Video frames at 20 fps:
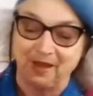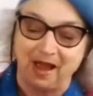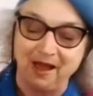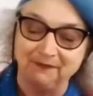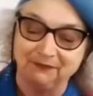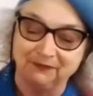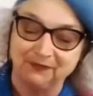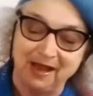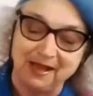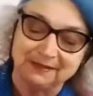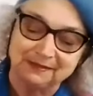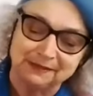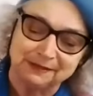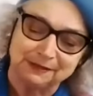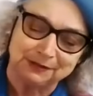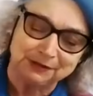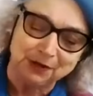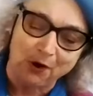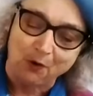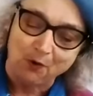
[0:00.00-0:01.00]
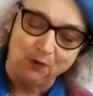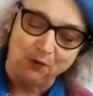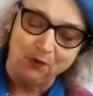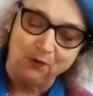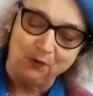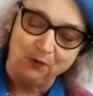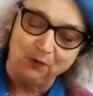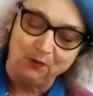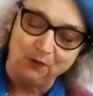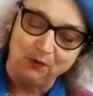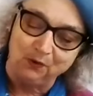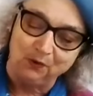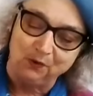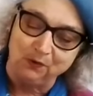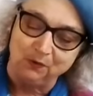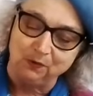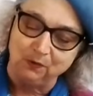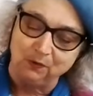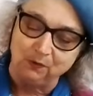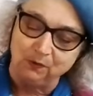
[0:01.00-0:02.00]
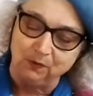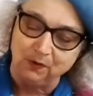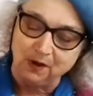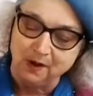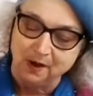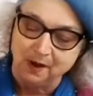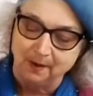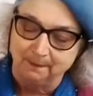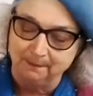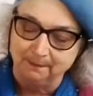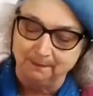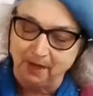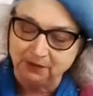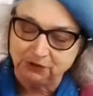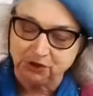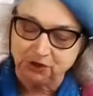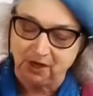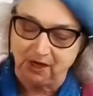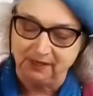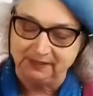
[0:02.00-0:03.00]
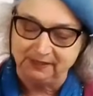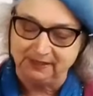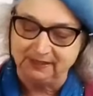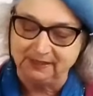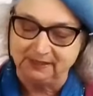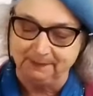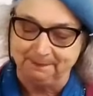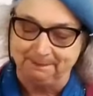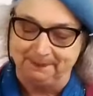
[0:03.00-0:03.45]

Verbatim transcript: I've got soul. Much honey, the